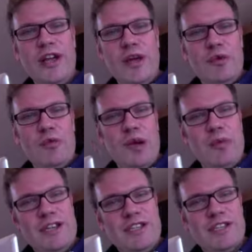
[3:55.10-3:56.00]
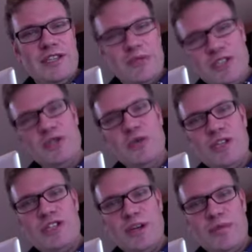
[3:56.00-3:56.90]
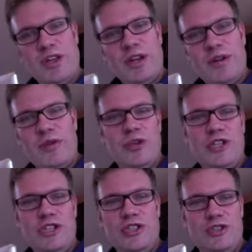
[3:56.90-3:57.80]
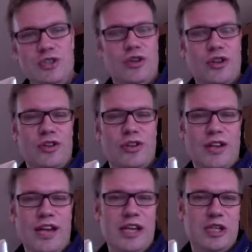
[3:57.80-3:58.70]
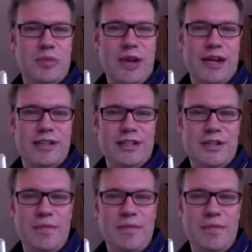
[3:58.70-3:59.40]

but maybe the system is doing something which you do not expect.